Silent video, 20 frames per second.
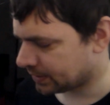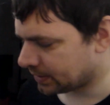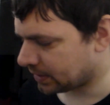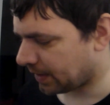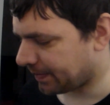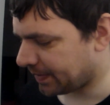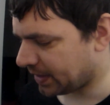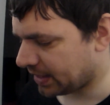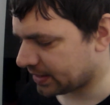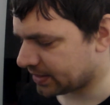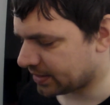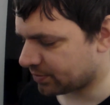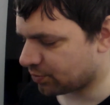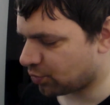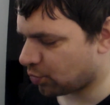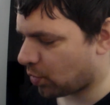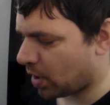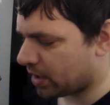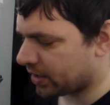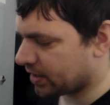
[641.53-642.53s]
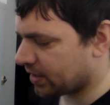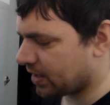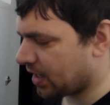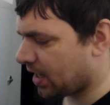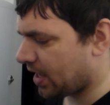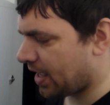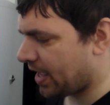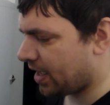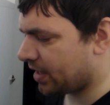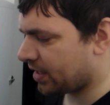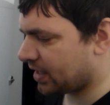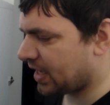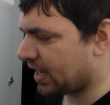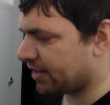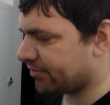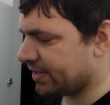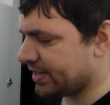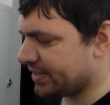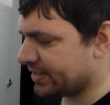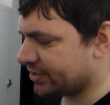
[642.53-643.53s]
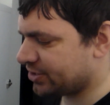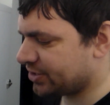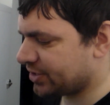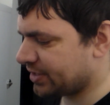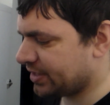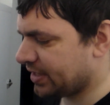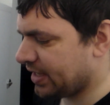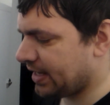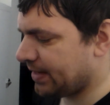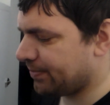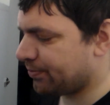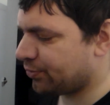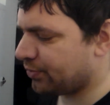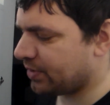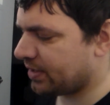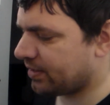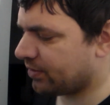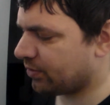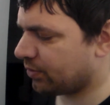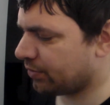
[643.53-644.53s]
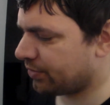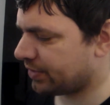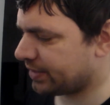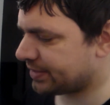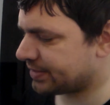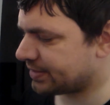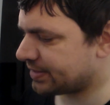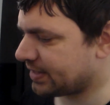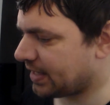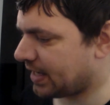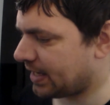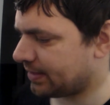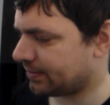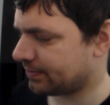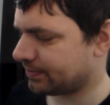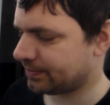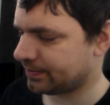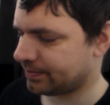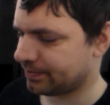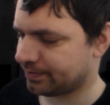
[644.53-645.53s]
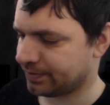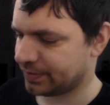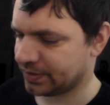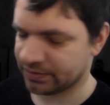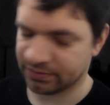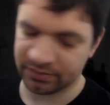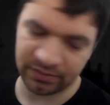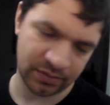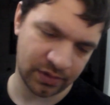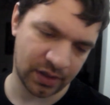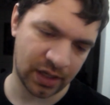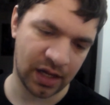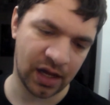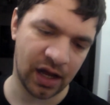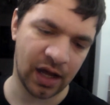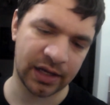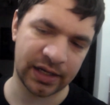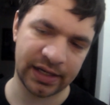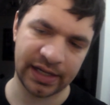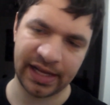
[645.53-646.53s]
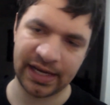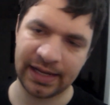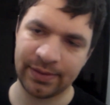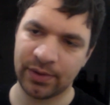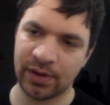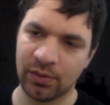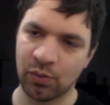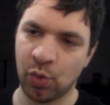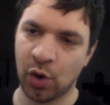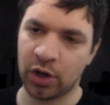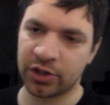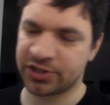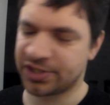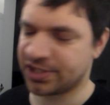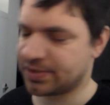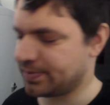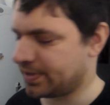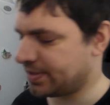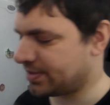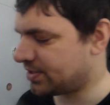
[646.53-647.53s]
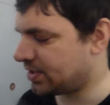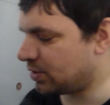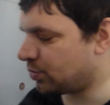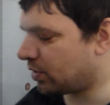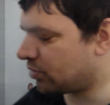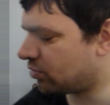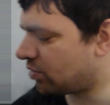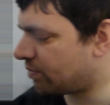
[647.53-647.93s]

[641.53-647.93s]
I mean, I did one curry dish, didn't I, pre all this now, but hardly anyone watches me, so you won't